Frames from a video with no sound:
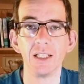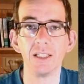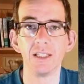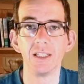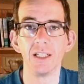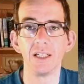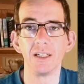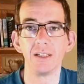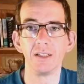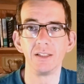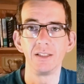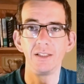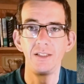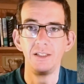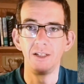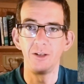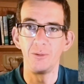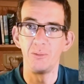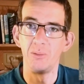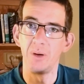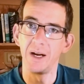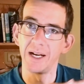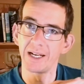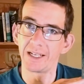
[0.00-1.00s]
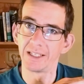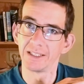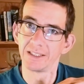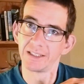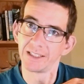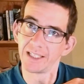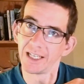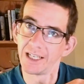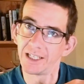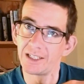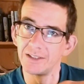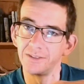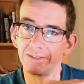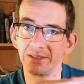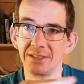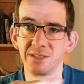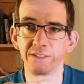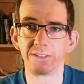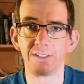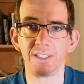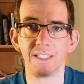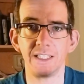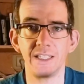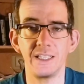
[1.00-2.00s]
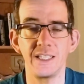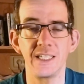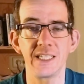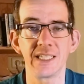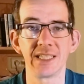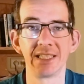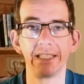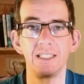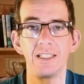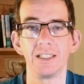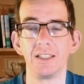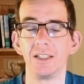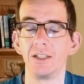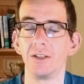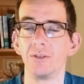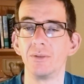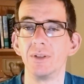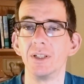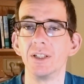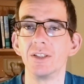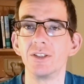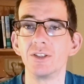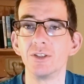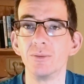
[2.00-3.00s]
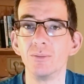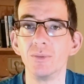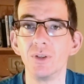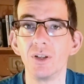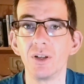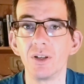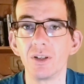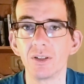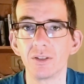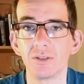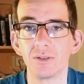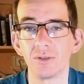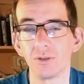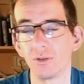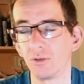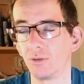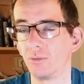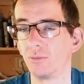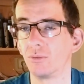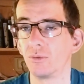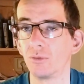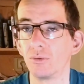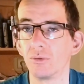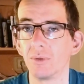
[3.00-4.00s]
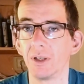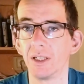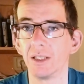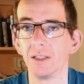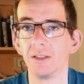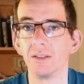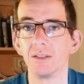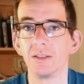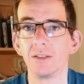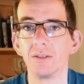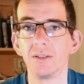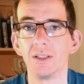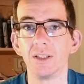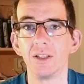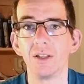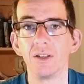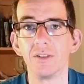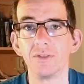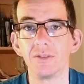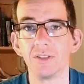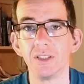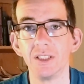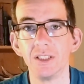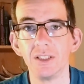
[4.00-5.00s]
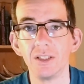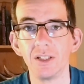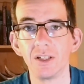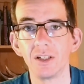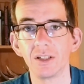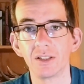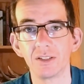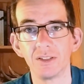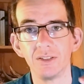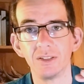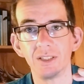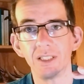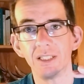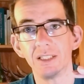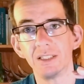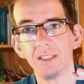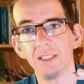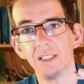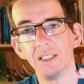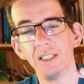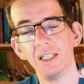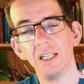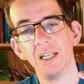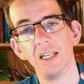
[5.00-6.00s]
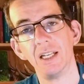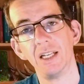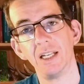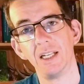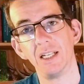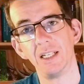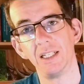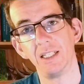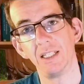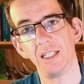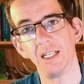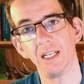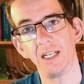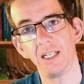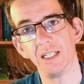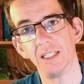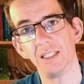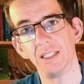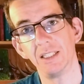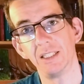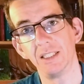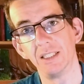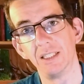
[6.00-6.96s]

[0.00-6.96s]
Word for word: Their their back is kind of a straight line, whereas some dogs, or quite quite often in dogs, you can see uh,